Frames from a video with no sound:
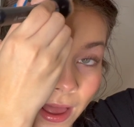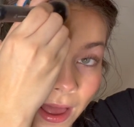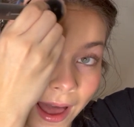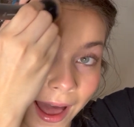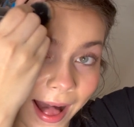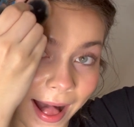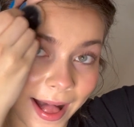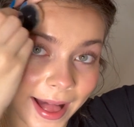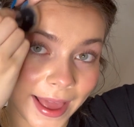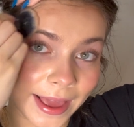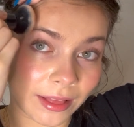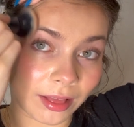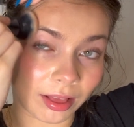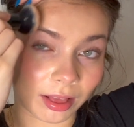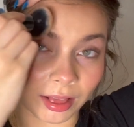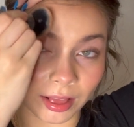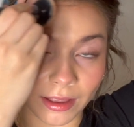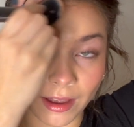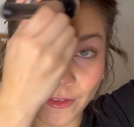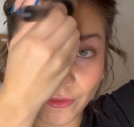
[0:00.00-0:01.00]
I
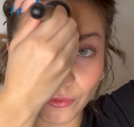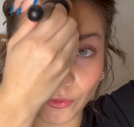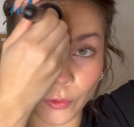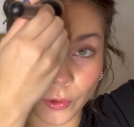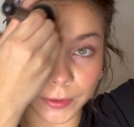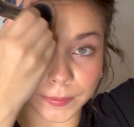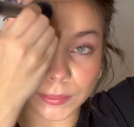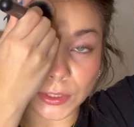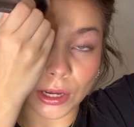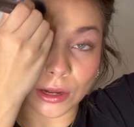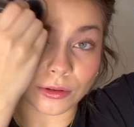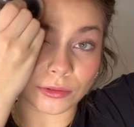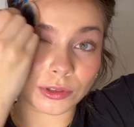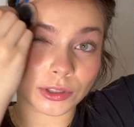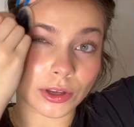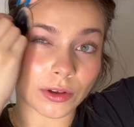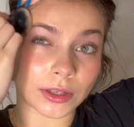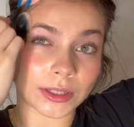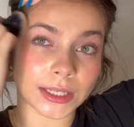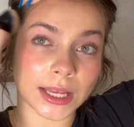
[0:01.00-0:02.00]
love warm tones,
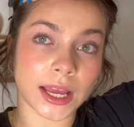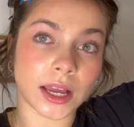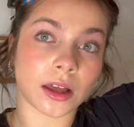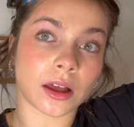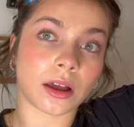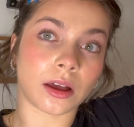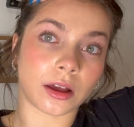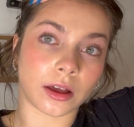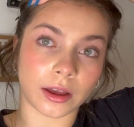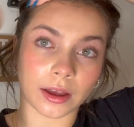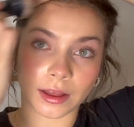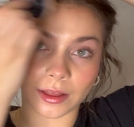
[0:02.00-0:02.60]
so it's like, ugh,